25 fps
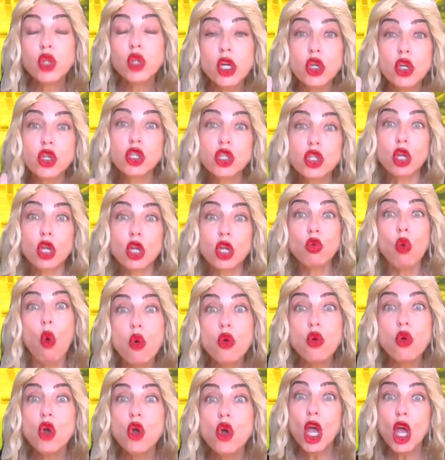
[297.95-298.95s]
She
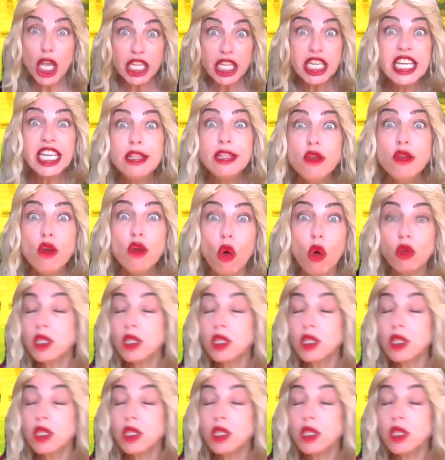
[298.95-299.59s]
continues to ride on the